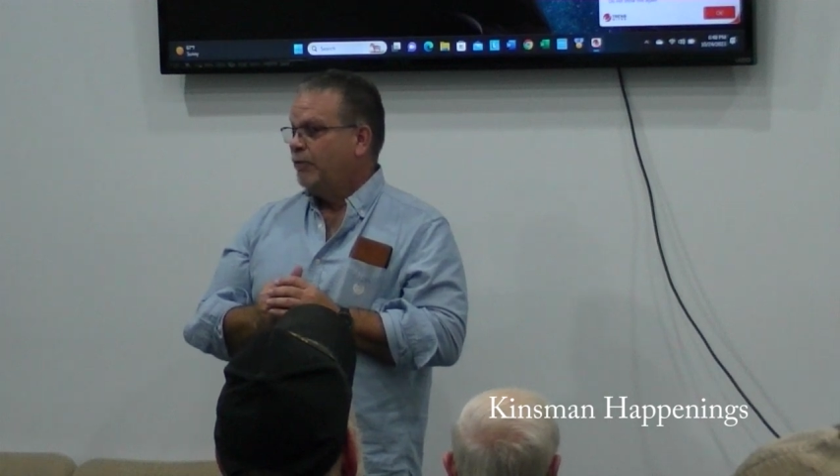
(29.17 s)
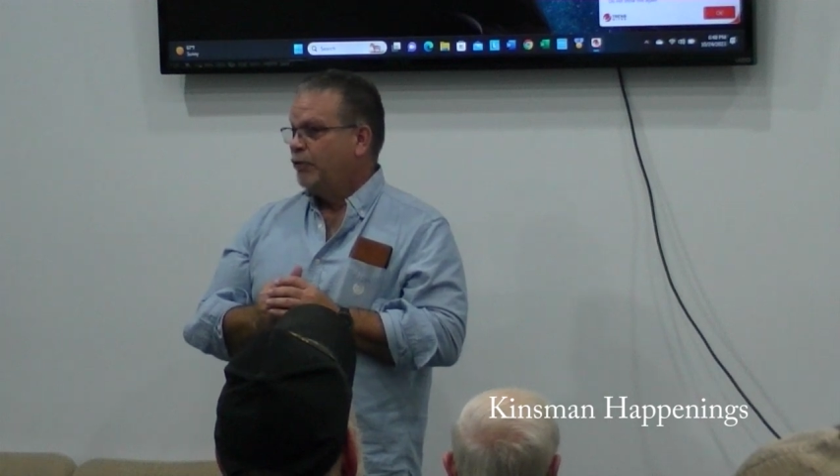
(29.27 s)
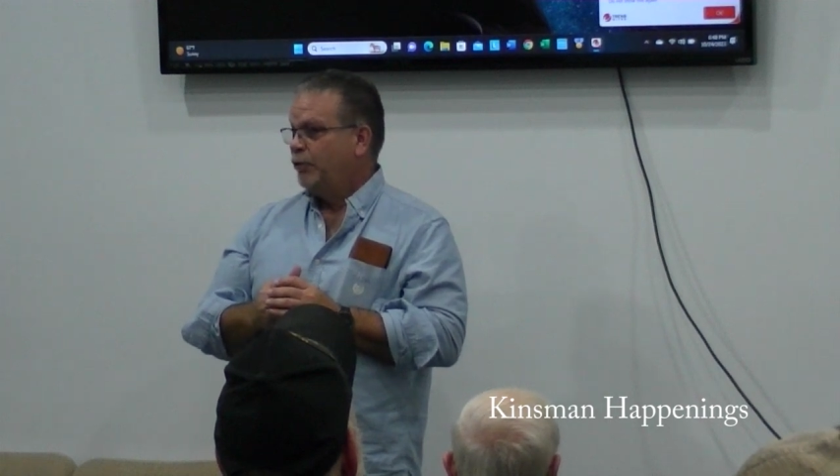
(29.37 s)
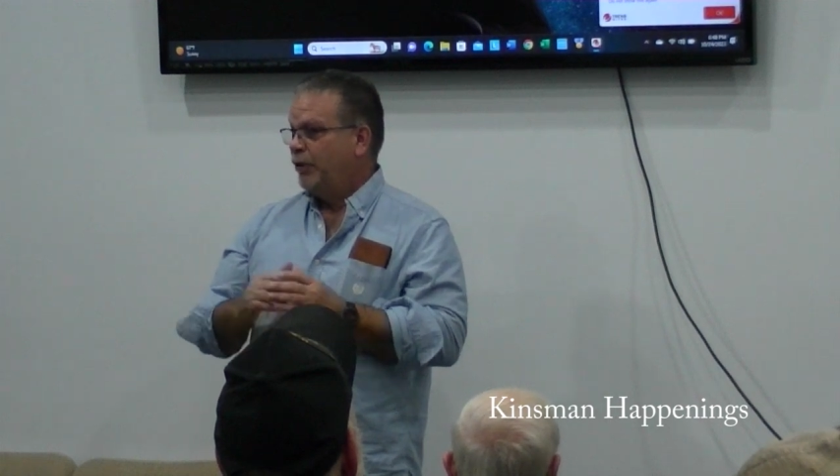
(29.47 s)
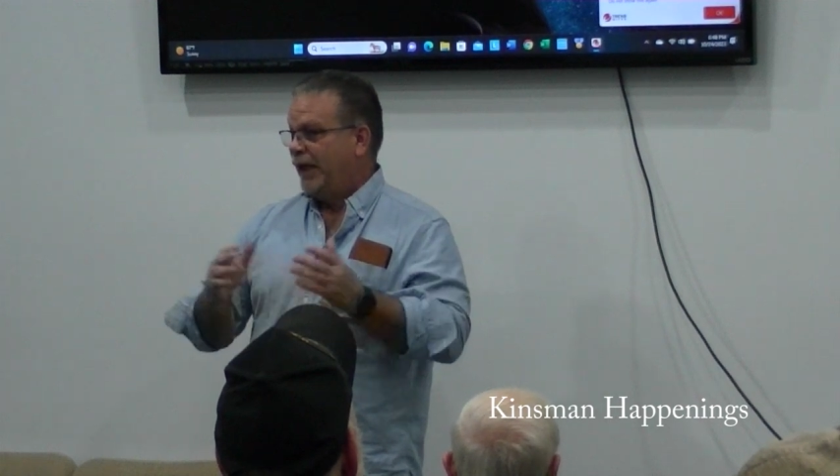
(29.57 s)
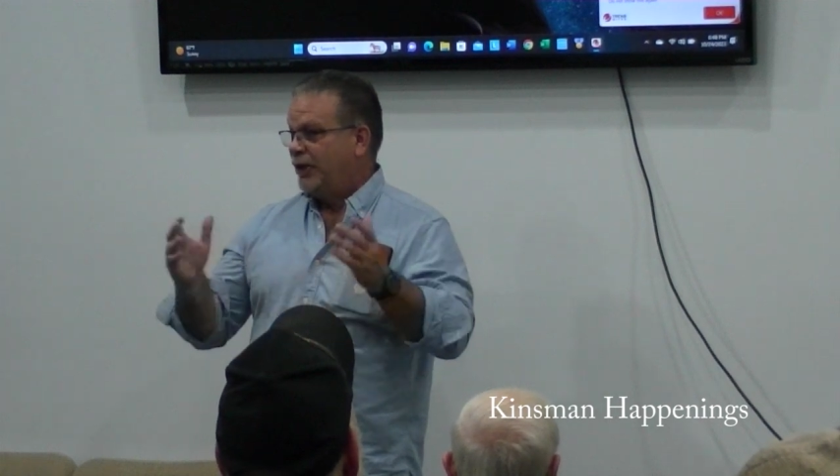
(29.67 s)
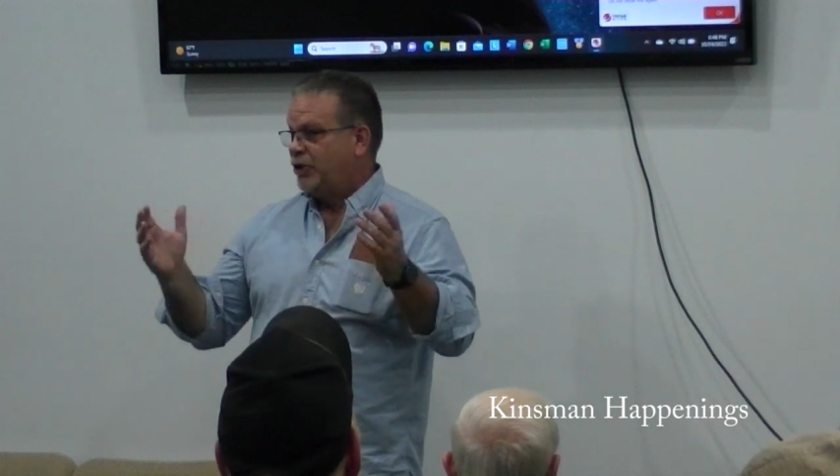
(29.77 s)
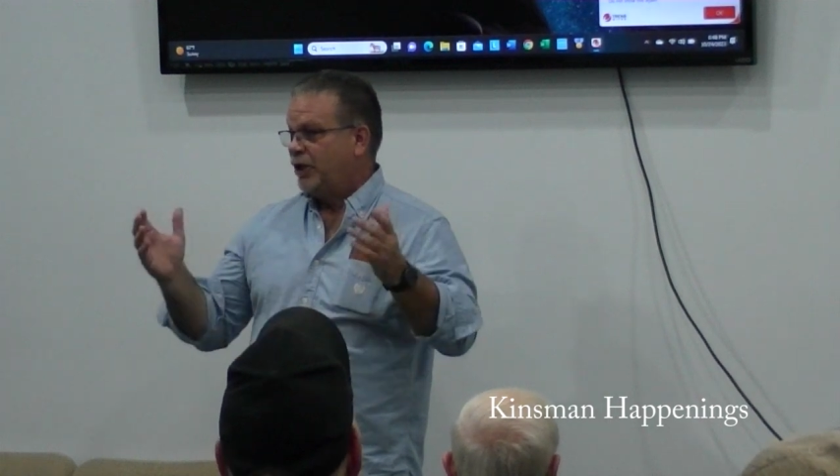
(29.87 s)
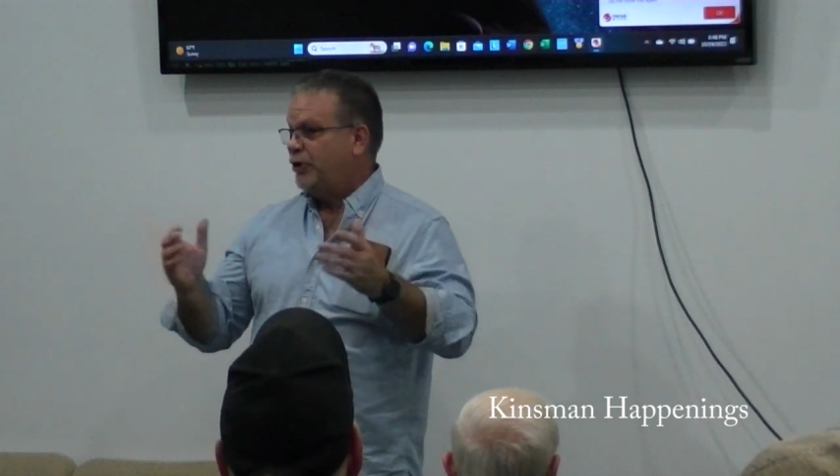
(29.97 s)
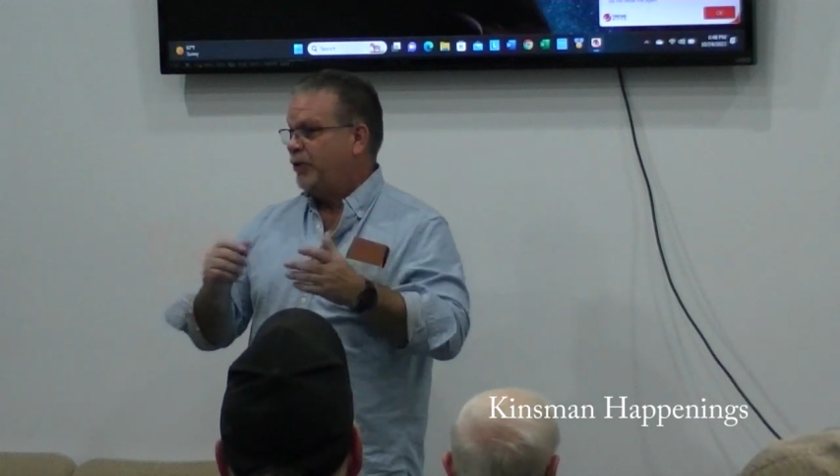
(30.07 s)
through the
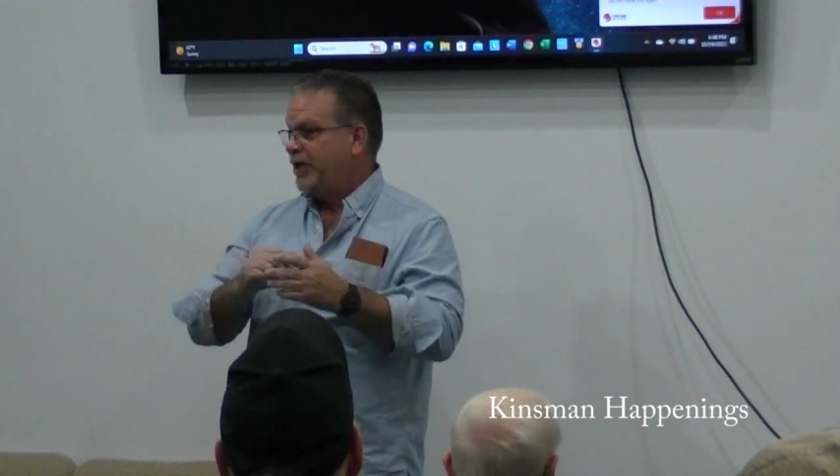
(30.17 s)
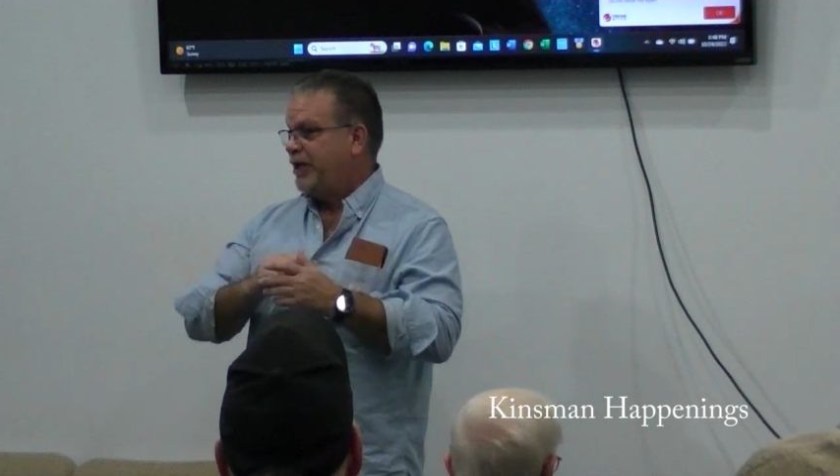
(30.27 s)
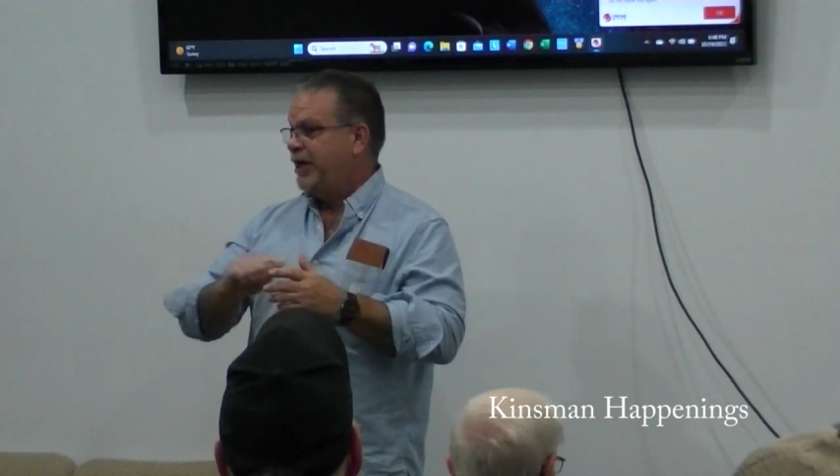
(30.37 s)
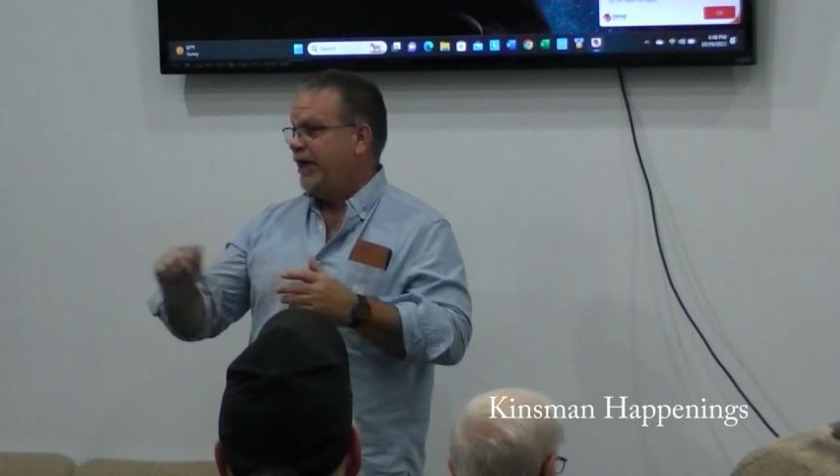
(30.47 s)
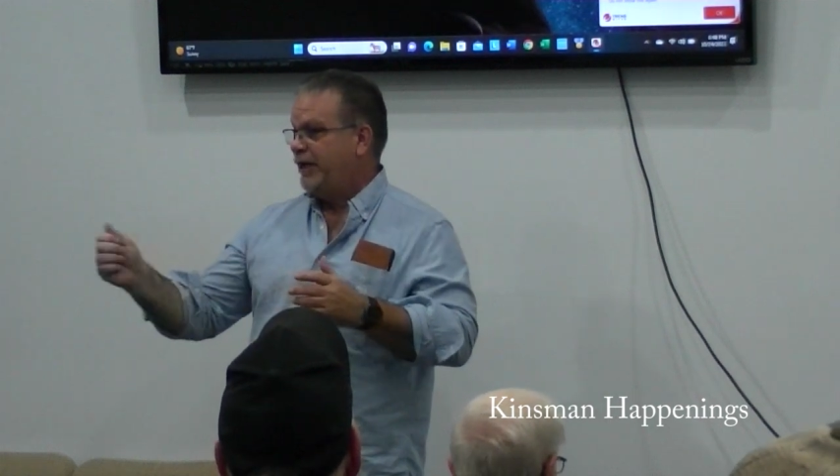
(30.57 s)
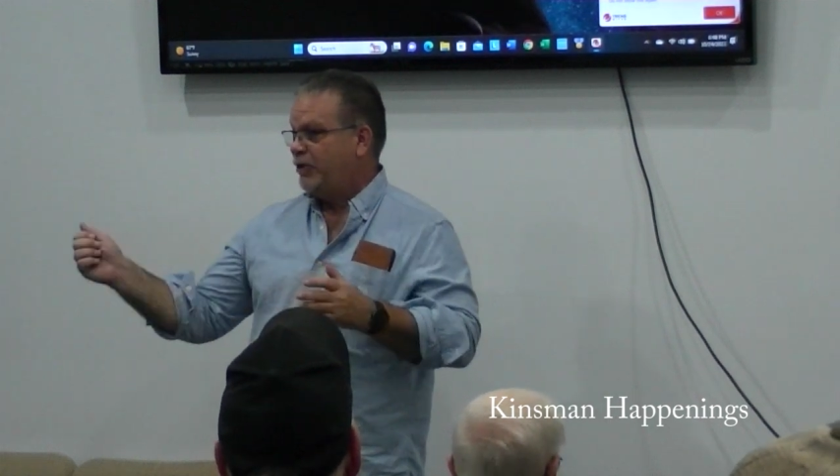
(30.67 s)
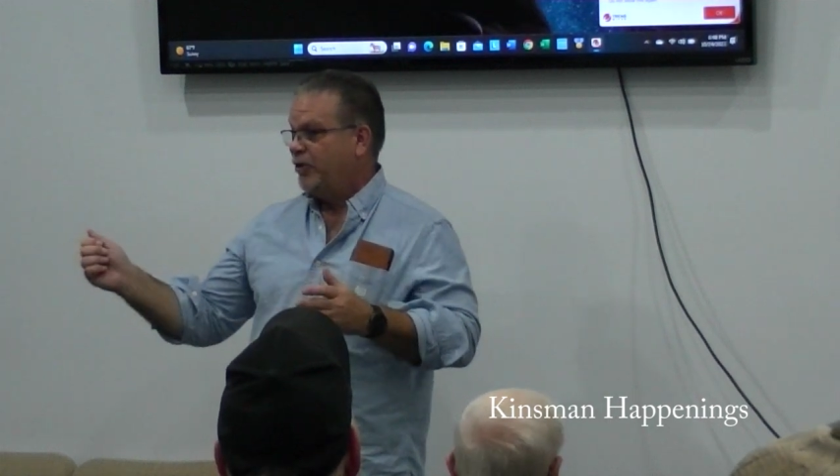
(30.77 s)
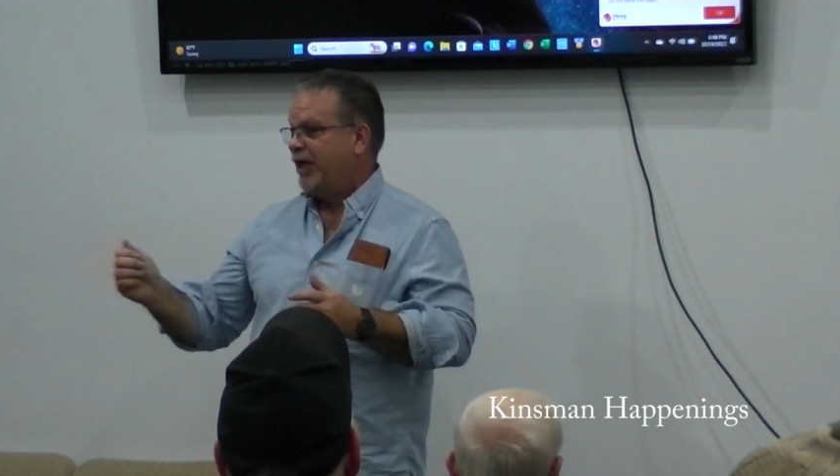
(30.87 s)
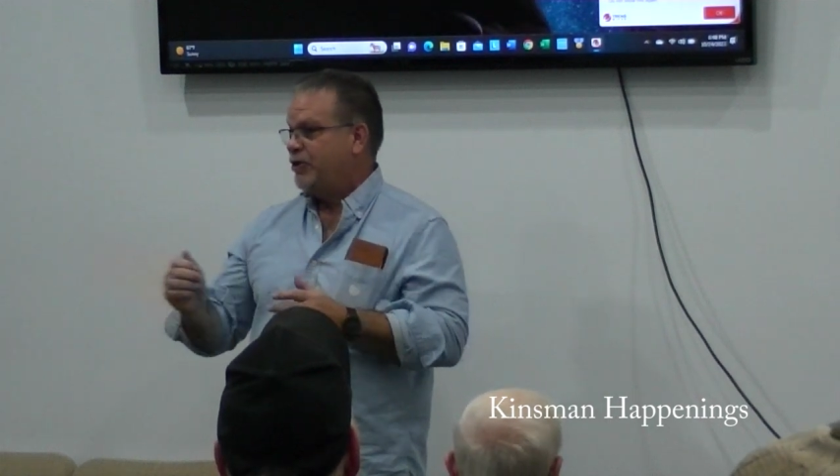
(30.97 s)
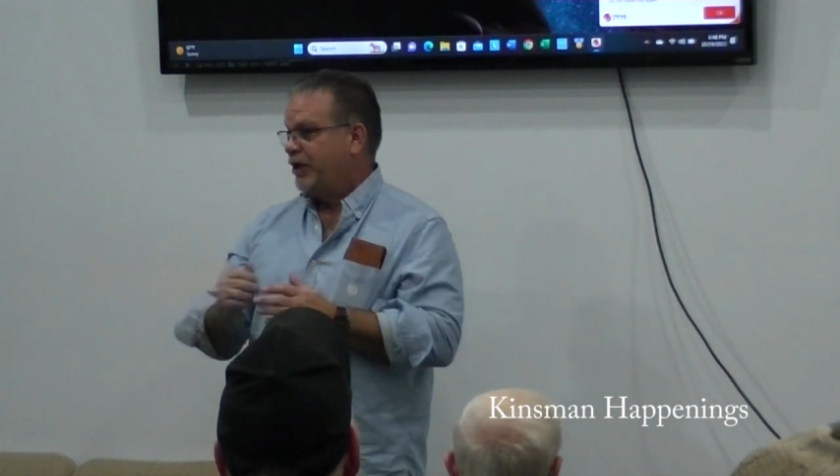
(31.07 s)
legislature, he
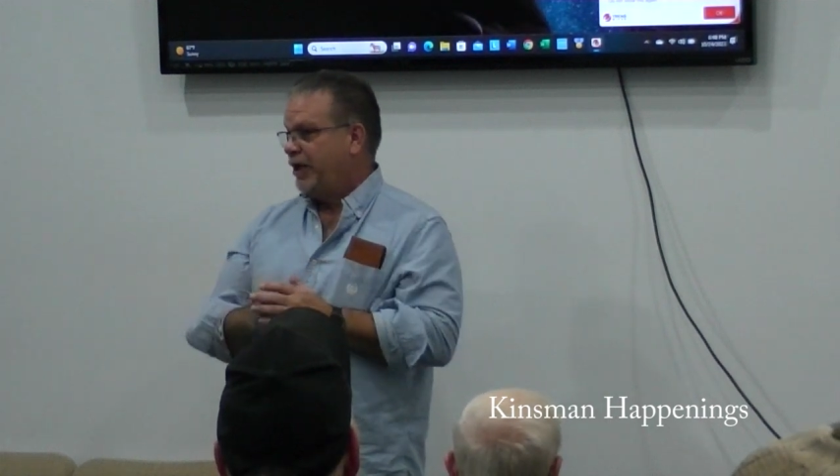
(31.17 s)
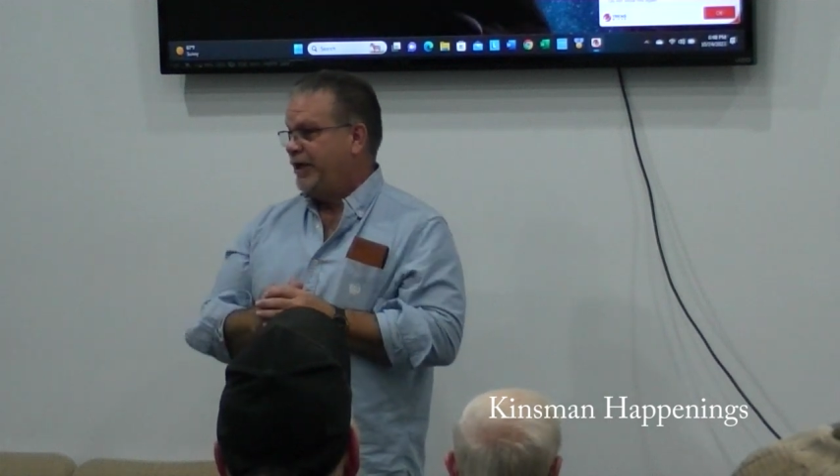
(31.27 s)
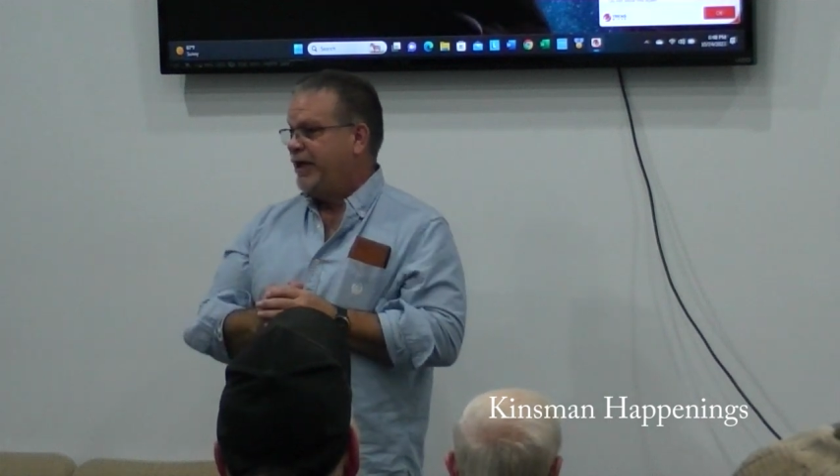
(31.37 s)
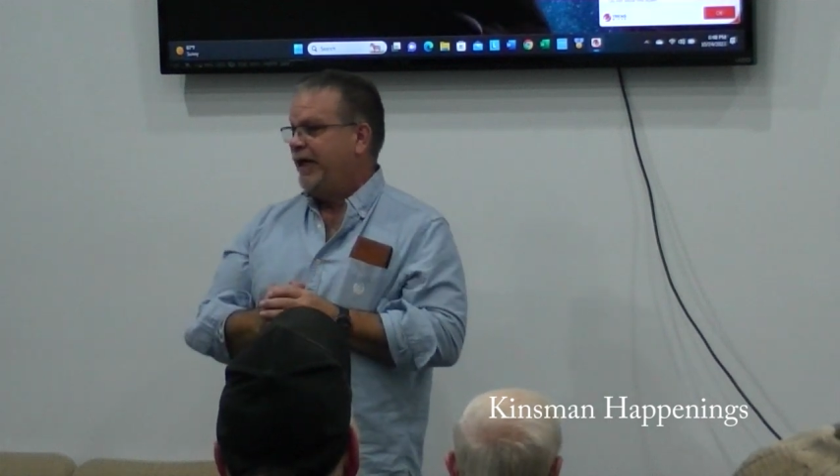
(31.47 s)
drastically